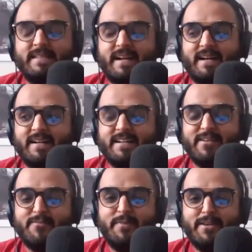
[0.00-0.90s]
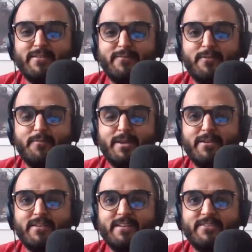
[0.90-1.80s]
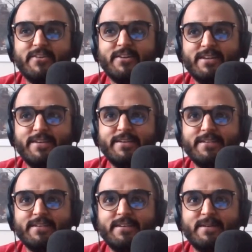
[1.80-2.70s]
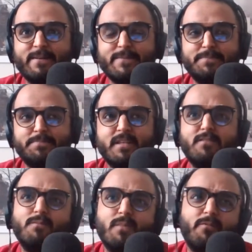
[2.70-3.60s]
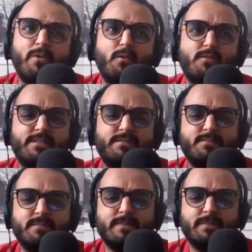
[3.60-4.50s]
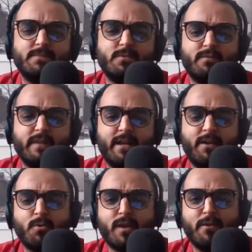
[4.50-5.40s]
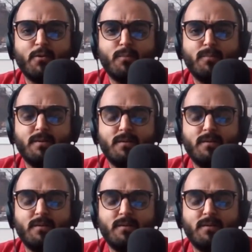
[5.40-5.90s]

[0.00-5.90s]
Yeah, I've been. We've been really. Uh, we always sort of like cooking at home.